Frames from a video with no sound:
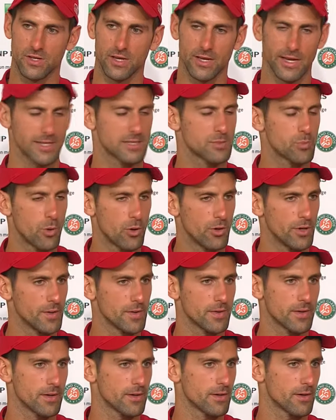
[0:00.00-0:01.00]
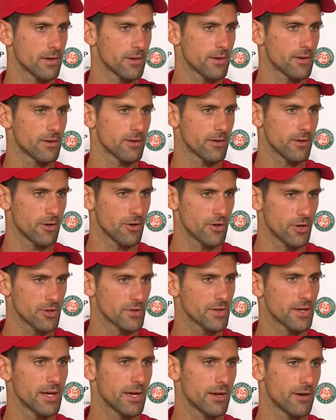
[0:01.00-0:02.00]
on the next point, and
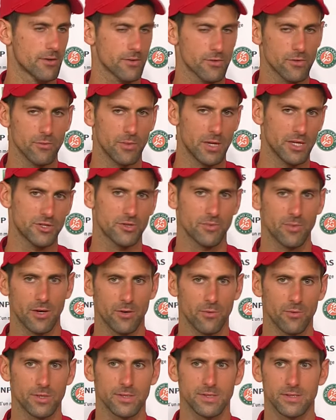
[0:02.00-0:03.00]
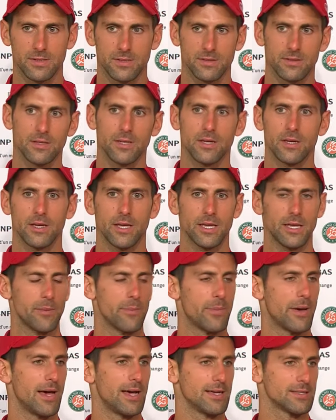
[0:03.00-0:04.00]
not care too much about what's in the
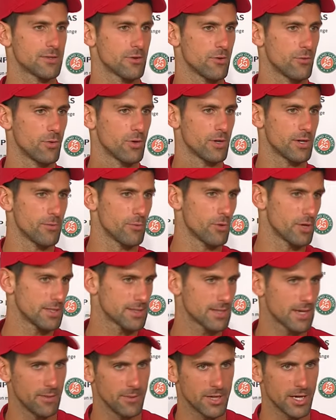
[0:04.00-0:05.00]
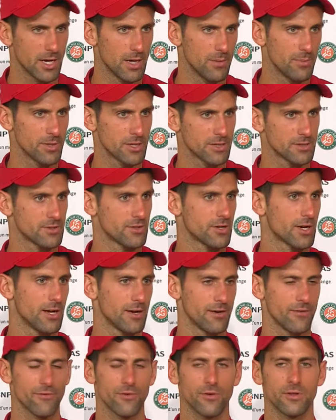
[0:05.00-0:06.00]
past or what is coming up, because you
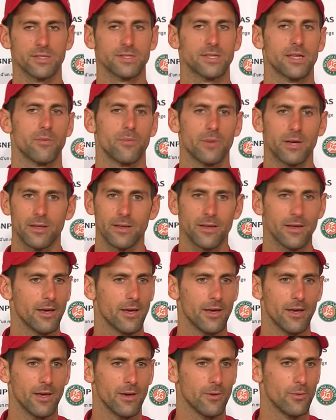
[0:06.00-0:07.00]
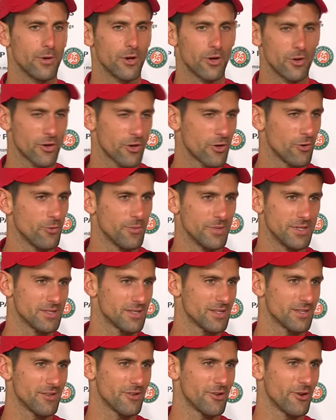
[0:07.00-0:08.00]
can't influence that, but we're all
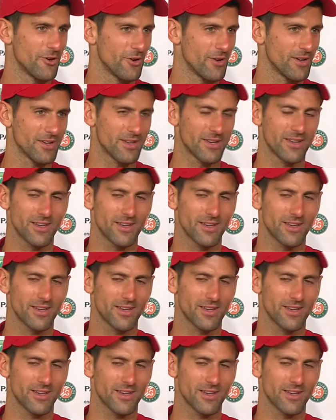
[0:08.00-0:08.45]
humans, and you know,